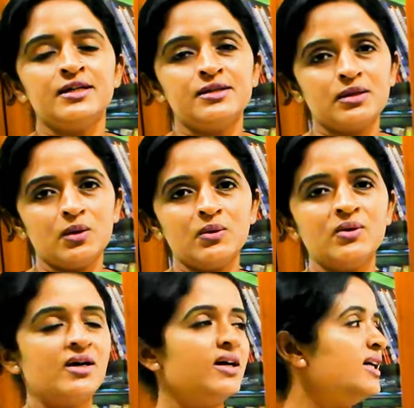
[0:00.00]

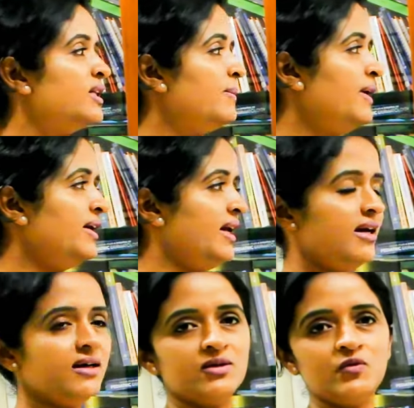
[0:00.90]
So in the
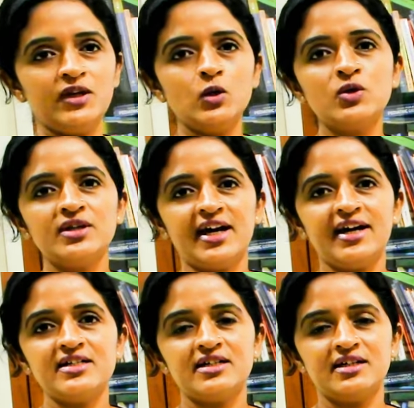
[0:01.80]
beginning we know
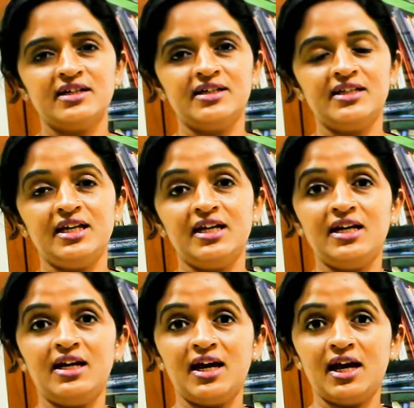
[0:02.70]
that uh,
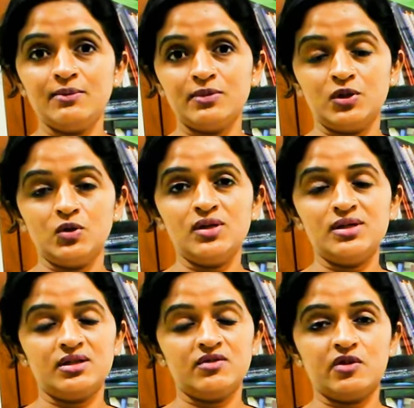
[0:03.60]
the embryo
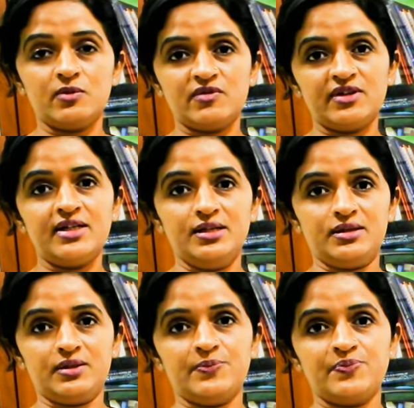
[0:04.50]
is in the form of a
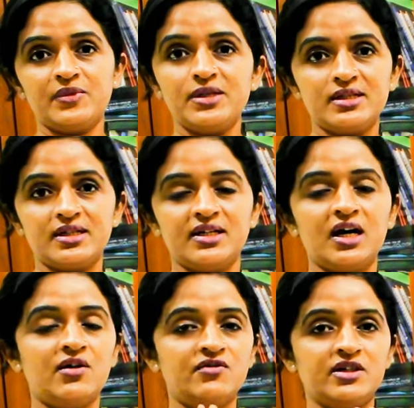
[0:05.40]
disc, isn't it?
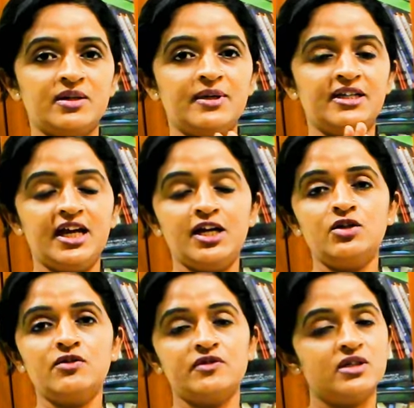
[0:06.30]
After by the
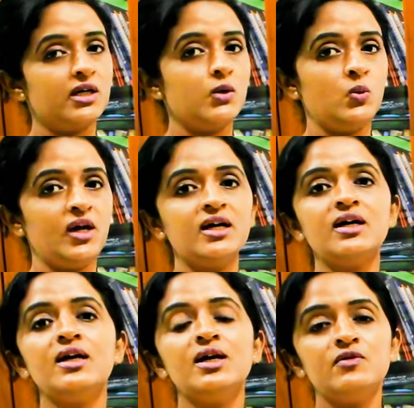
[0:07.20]
end of third
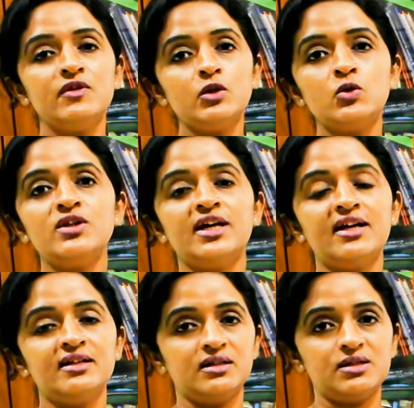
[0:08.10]
week we know
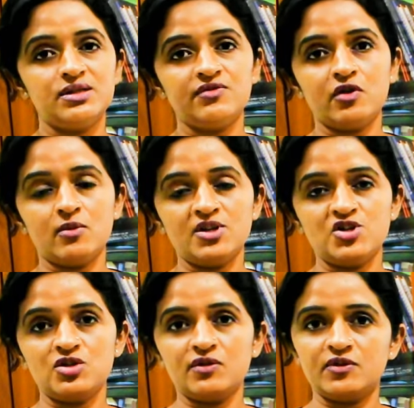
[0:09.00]
that there is a
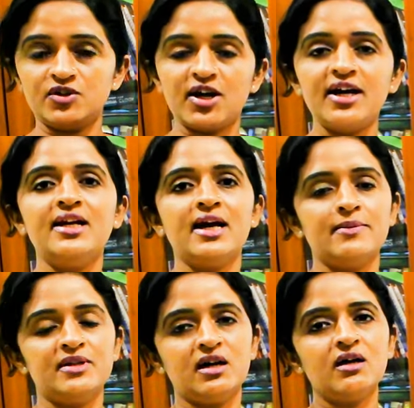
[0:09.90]
formation of
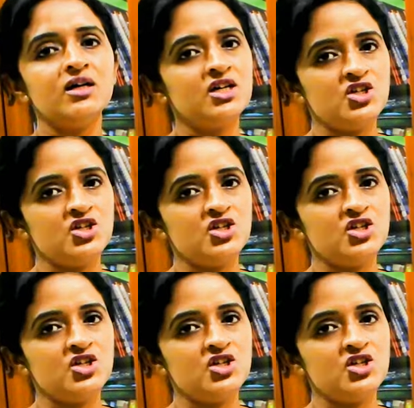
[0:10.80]
trilamina